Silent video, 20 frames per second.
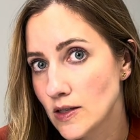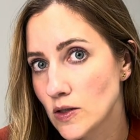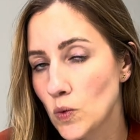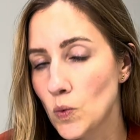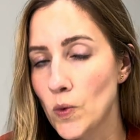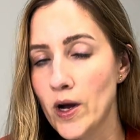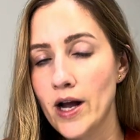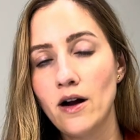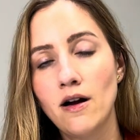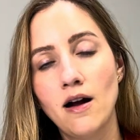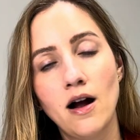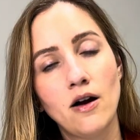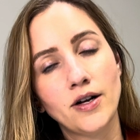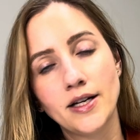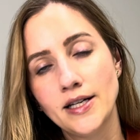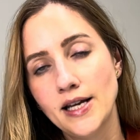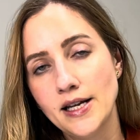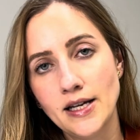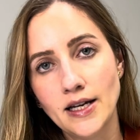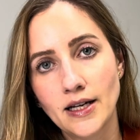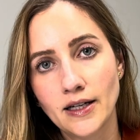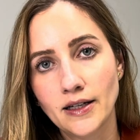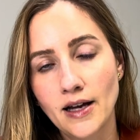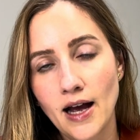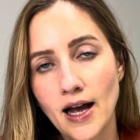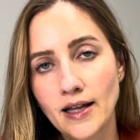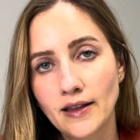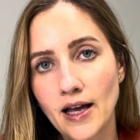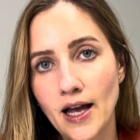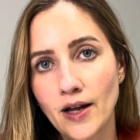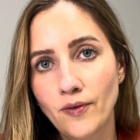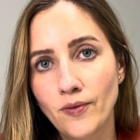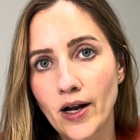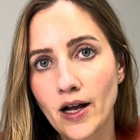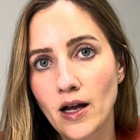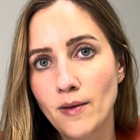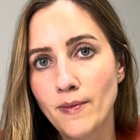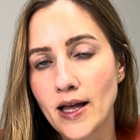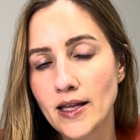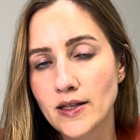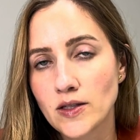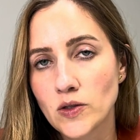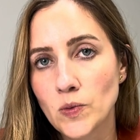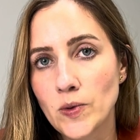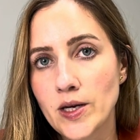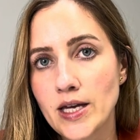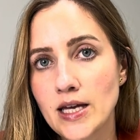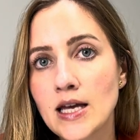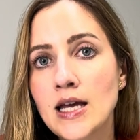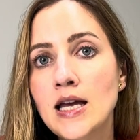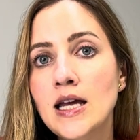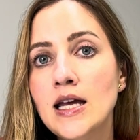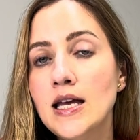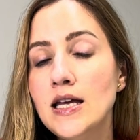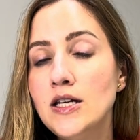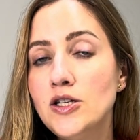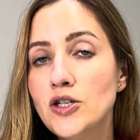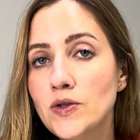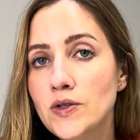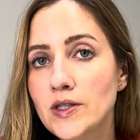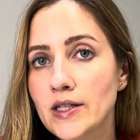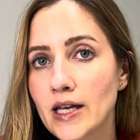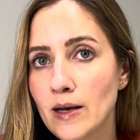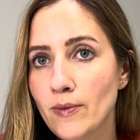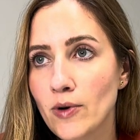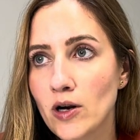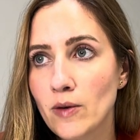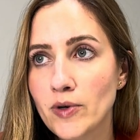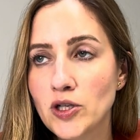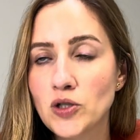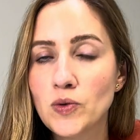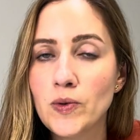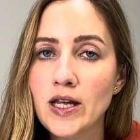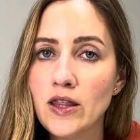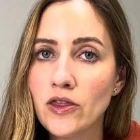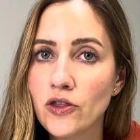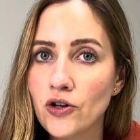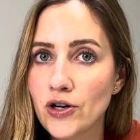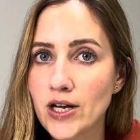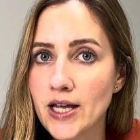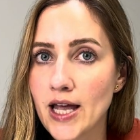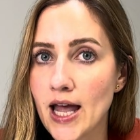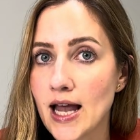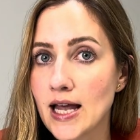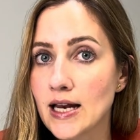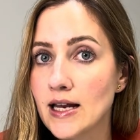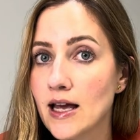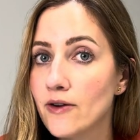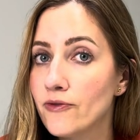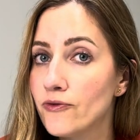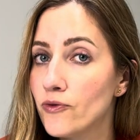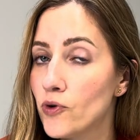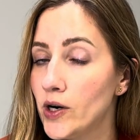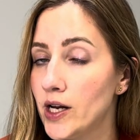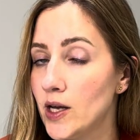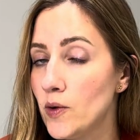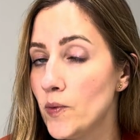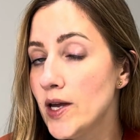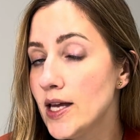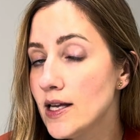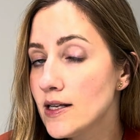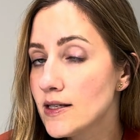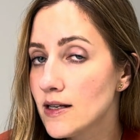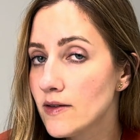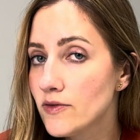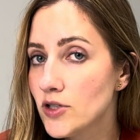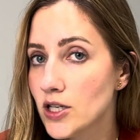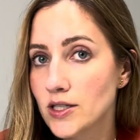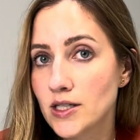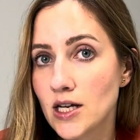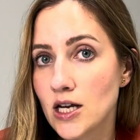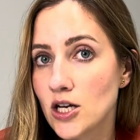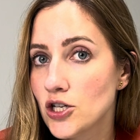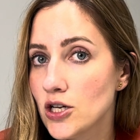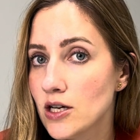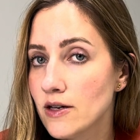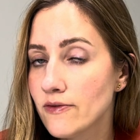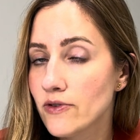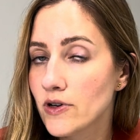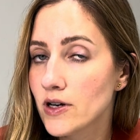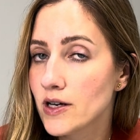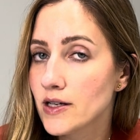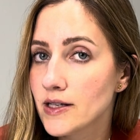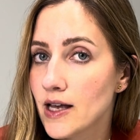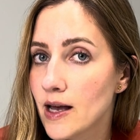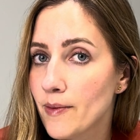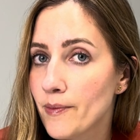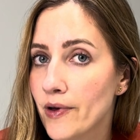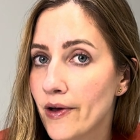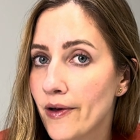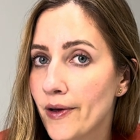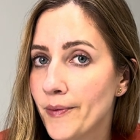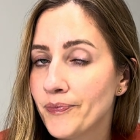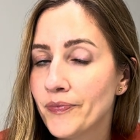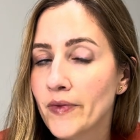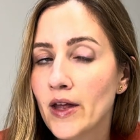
where our Canadian guideline recommends we induce labor between 38 and 40 weeks of gestation, for example.